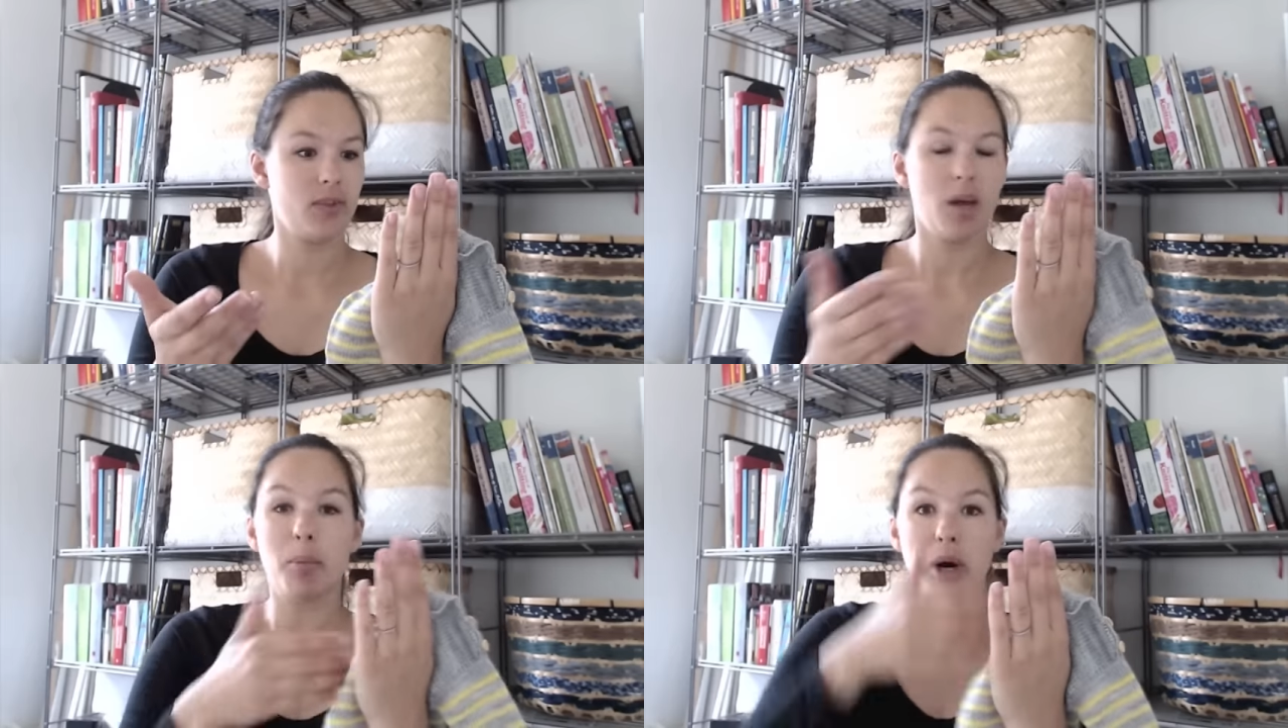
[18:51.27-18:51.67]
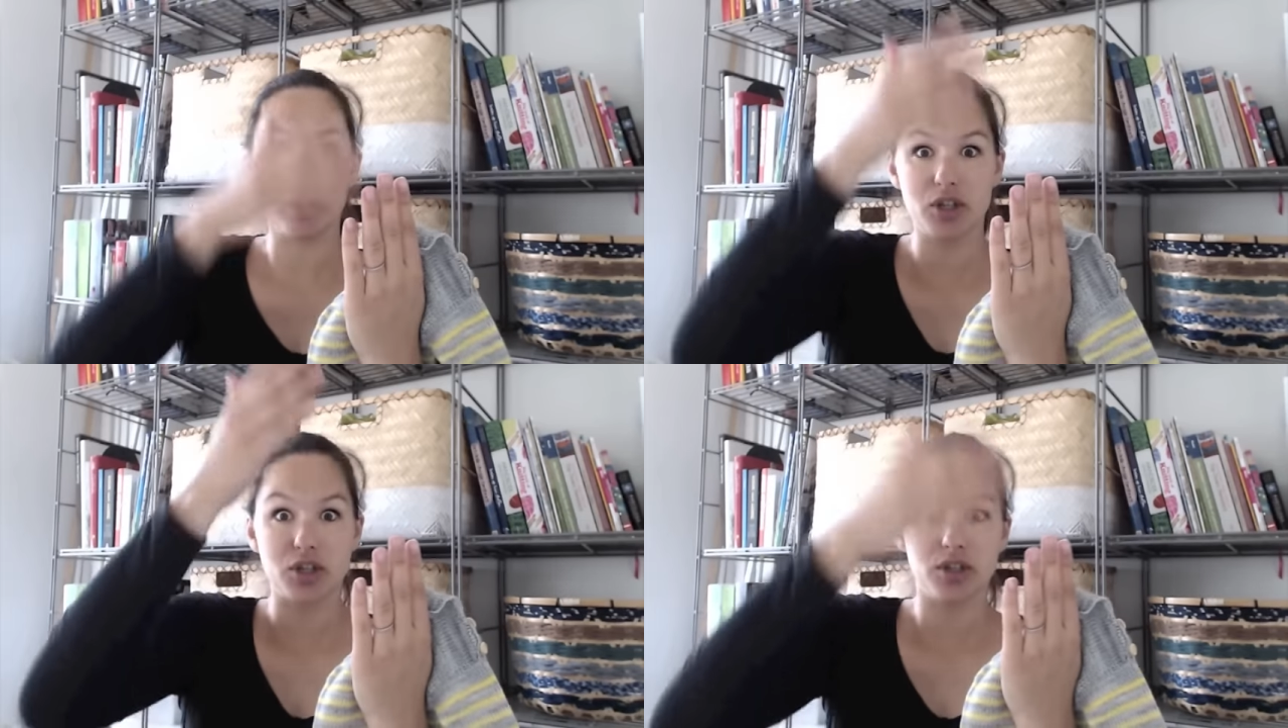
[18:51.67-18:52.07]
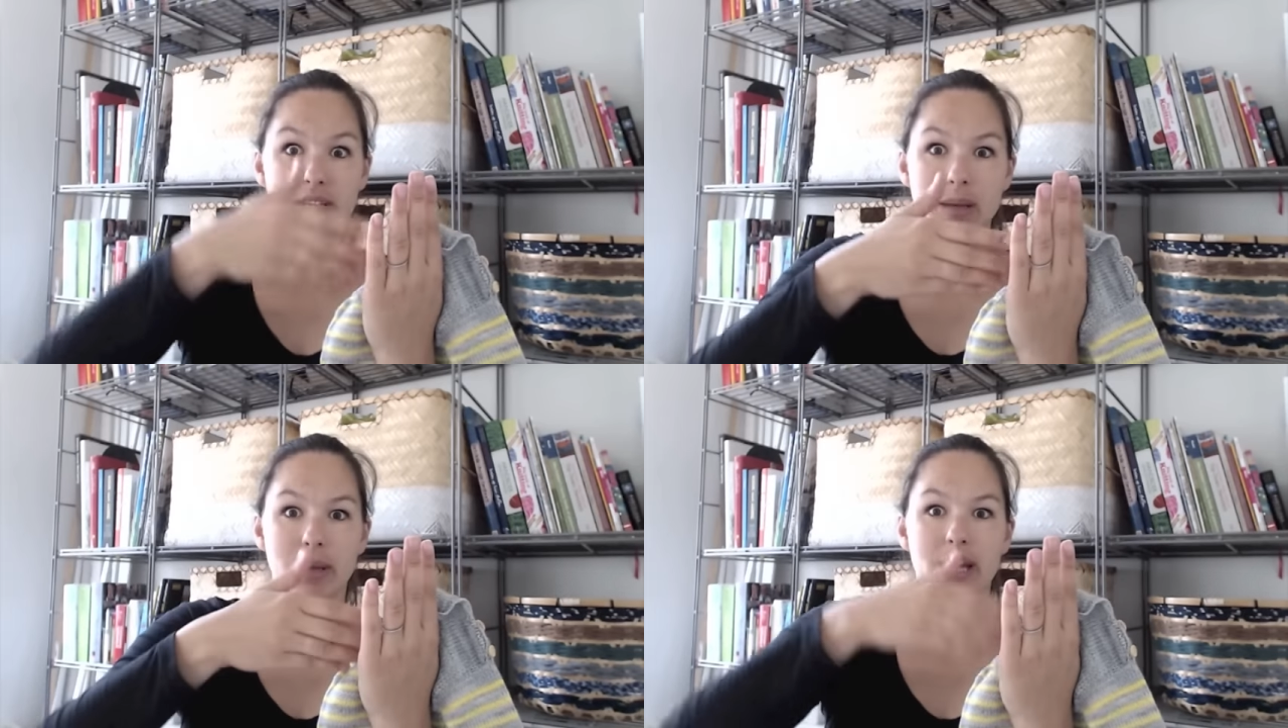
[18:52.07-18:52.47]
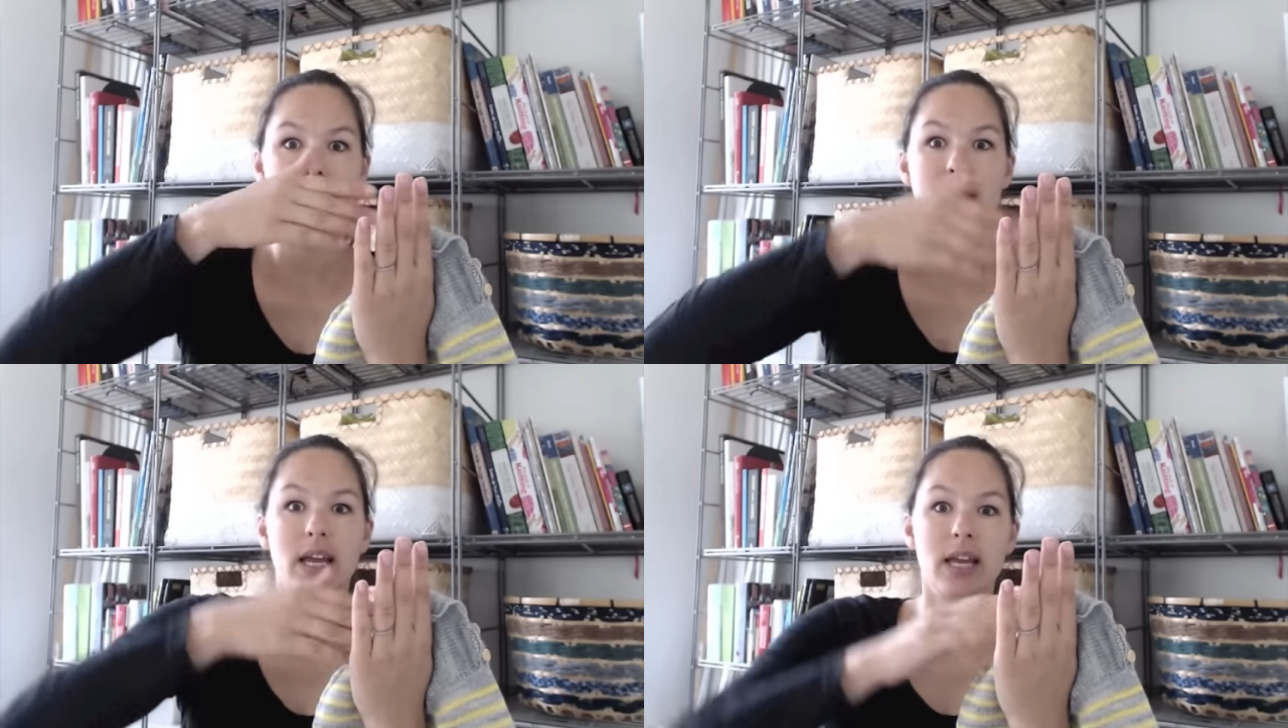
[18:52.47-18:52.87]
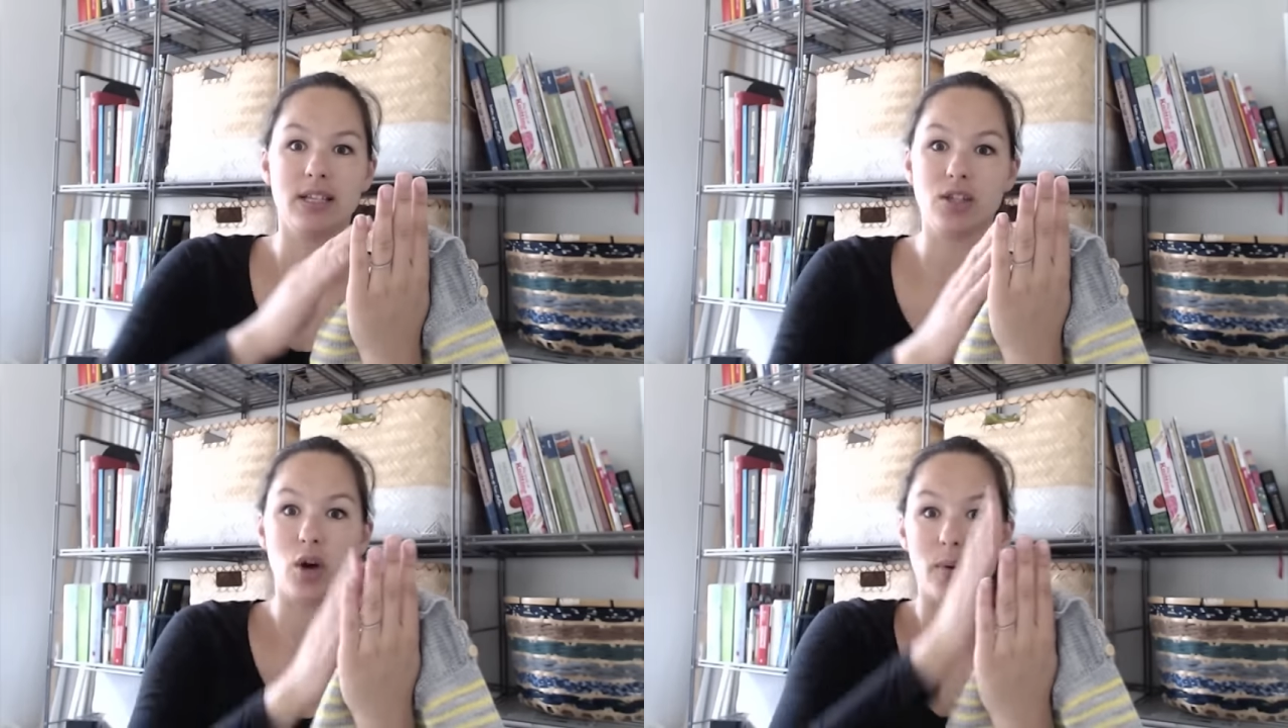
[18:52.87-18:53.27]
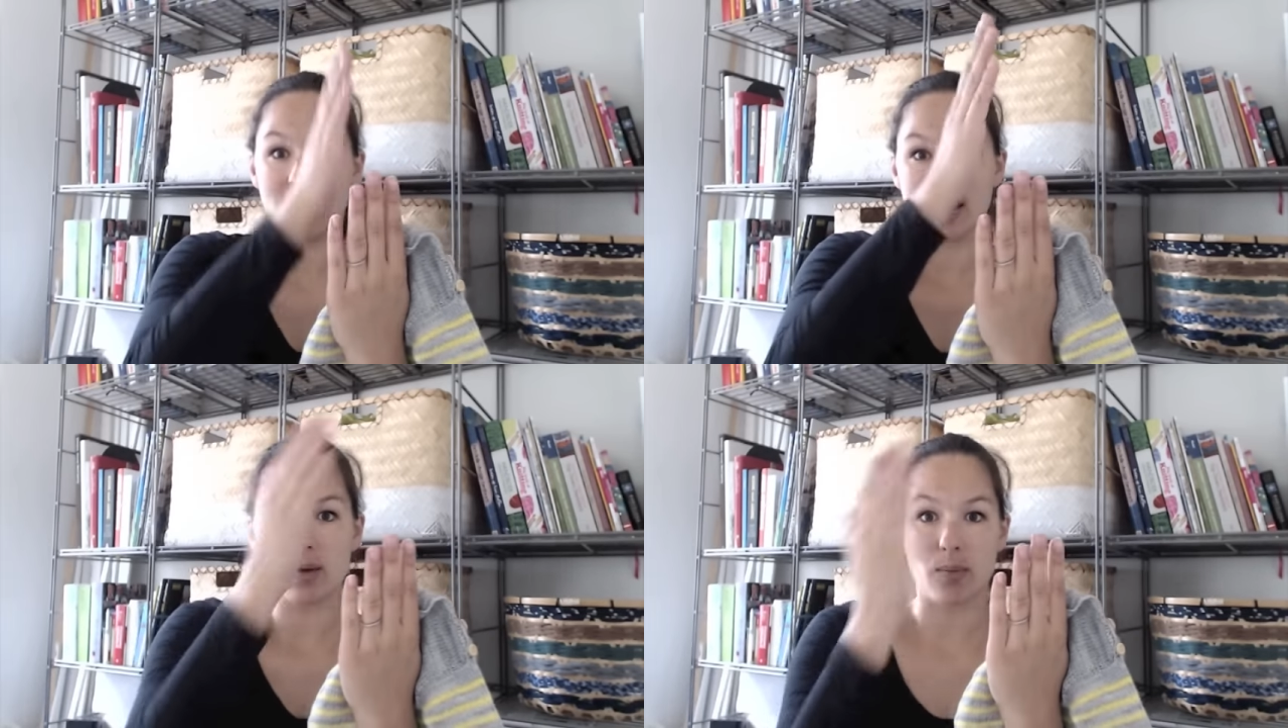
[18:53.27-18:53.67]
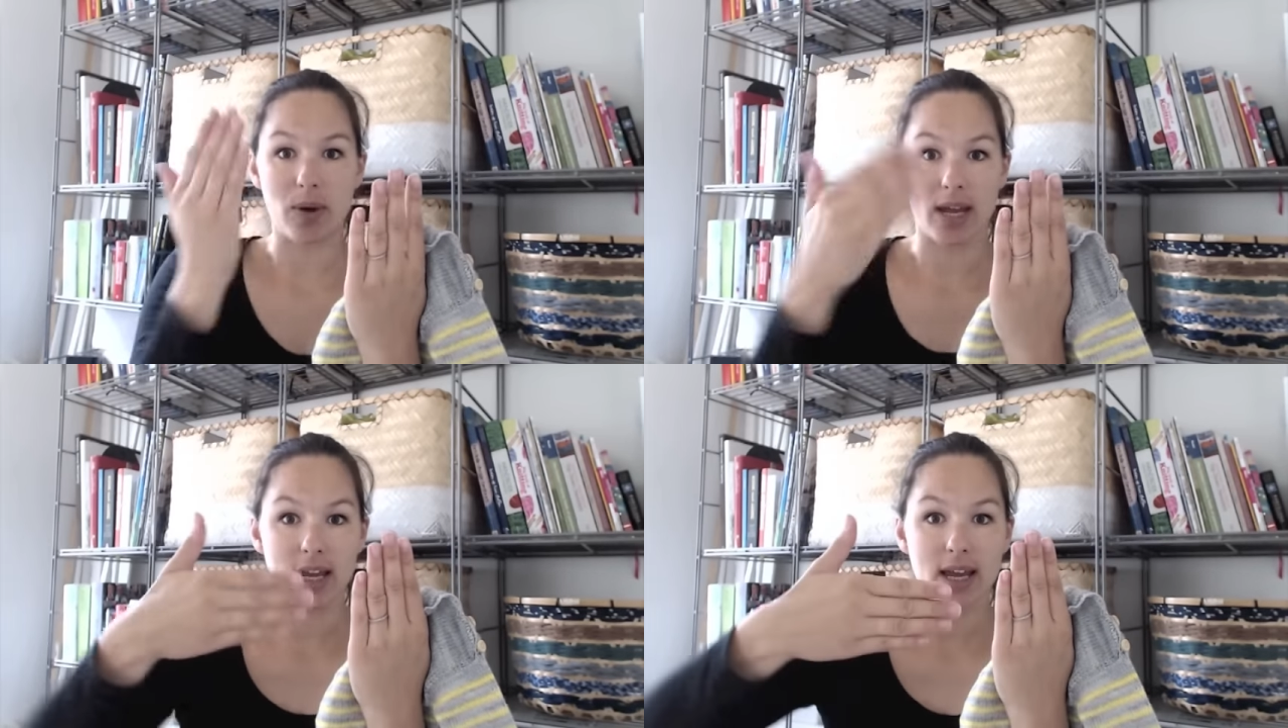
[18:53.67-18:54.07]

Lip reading: parts you're seaming is going that way,